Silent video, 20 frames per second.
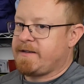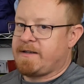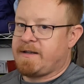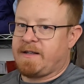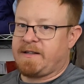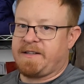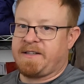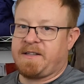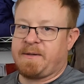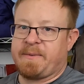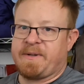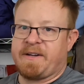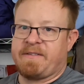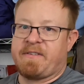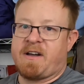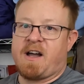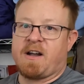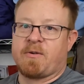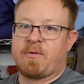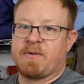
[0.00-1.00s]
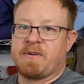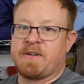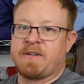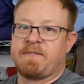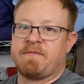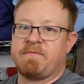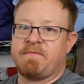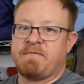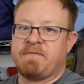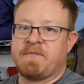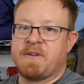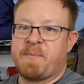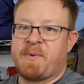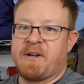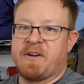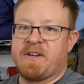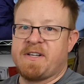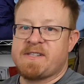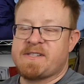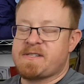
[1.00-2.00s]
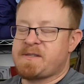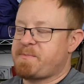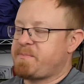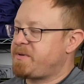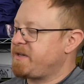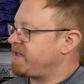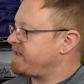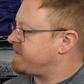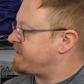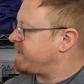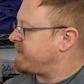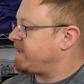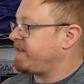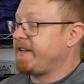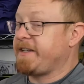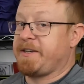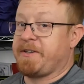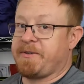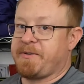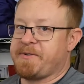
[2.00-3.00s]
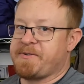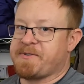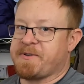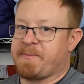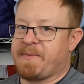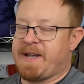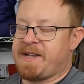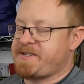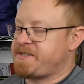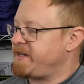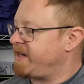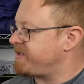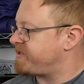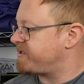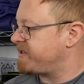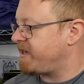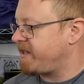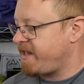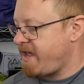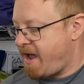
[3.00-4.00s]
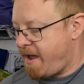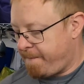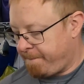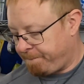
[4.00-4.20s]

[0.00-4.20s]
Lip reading: a little bit of awkward appearance, but I'll let you use your imagination on that.